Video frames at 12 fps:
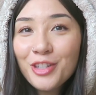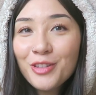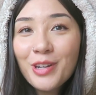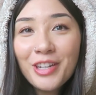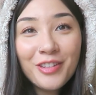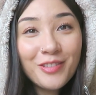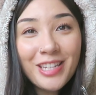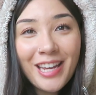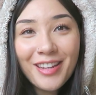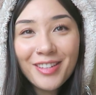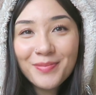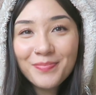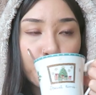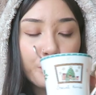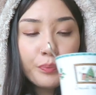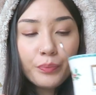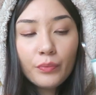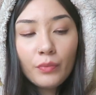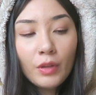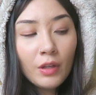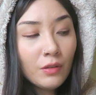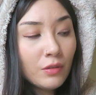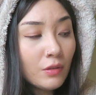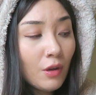to a new day.
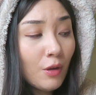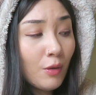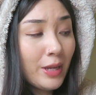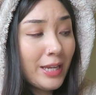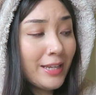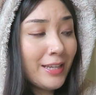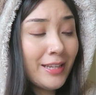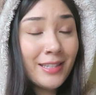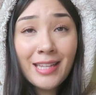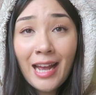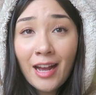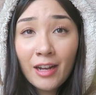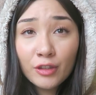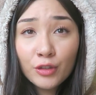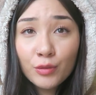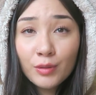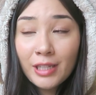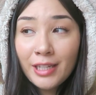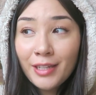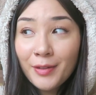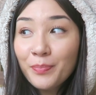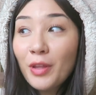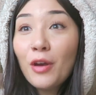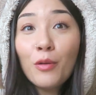So it is actually
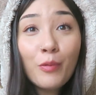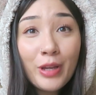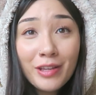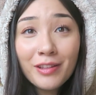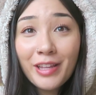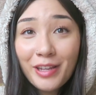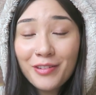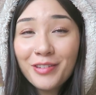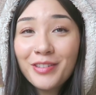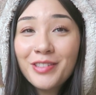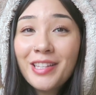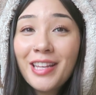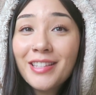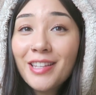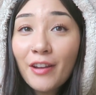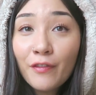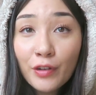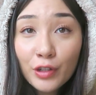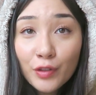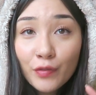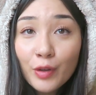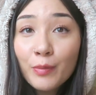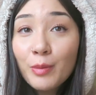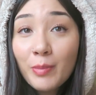a week later since I first
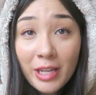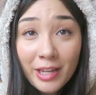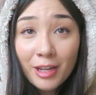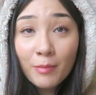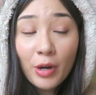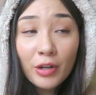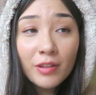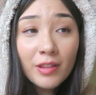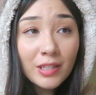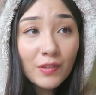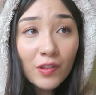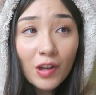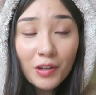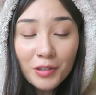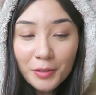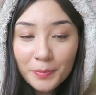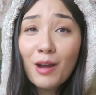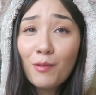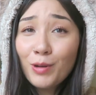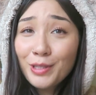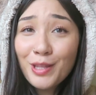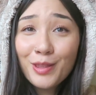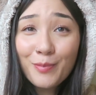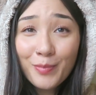filmed the beginning part of this vlog. That
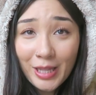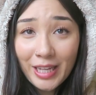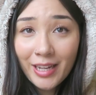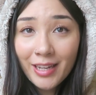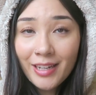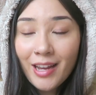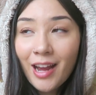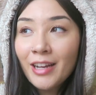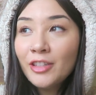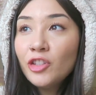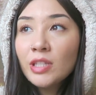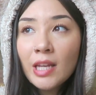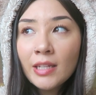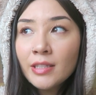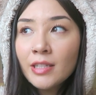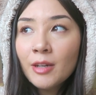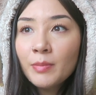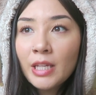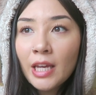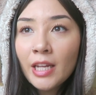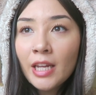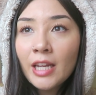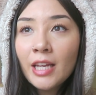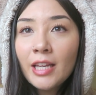wasn't the plan. I just ended up
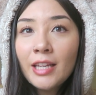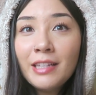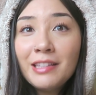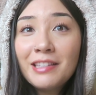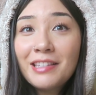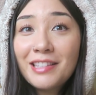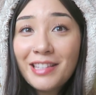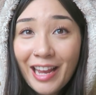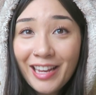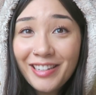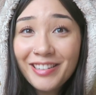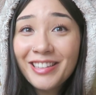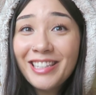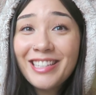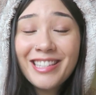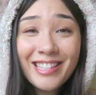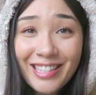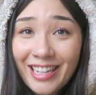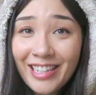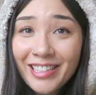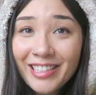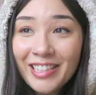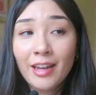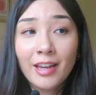getting insanely
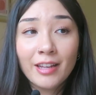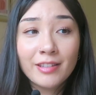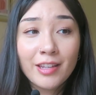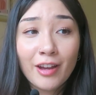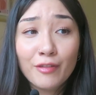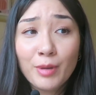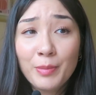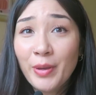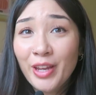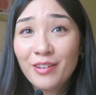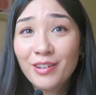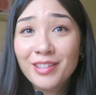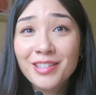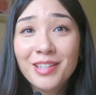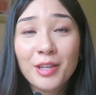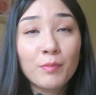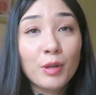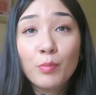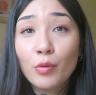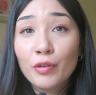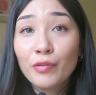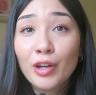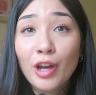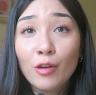sick. I had to have my parents and my
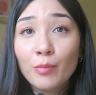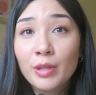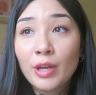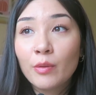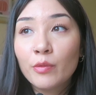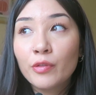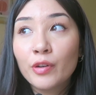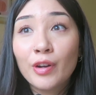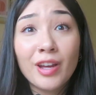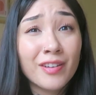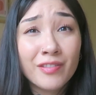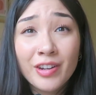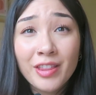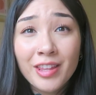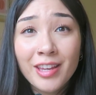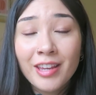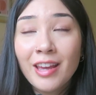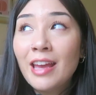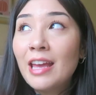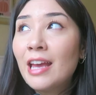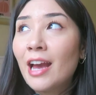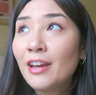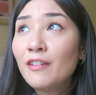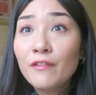boyfriend help me out for everything.
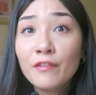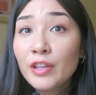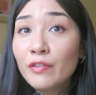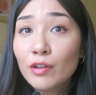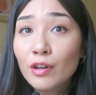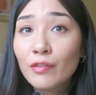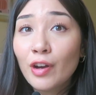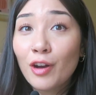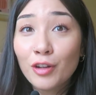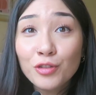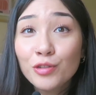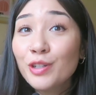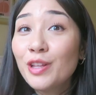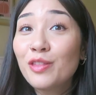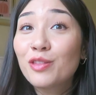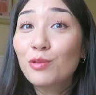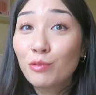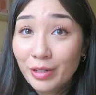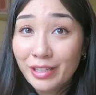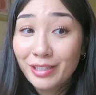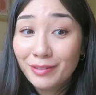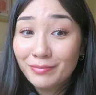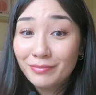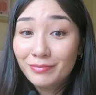I had a fever of
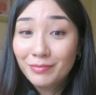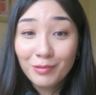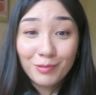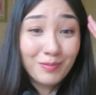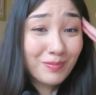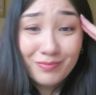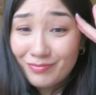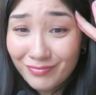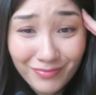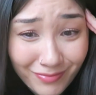103. I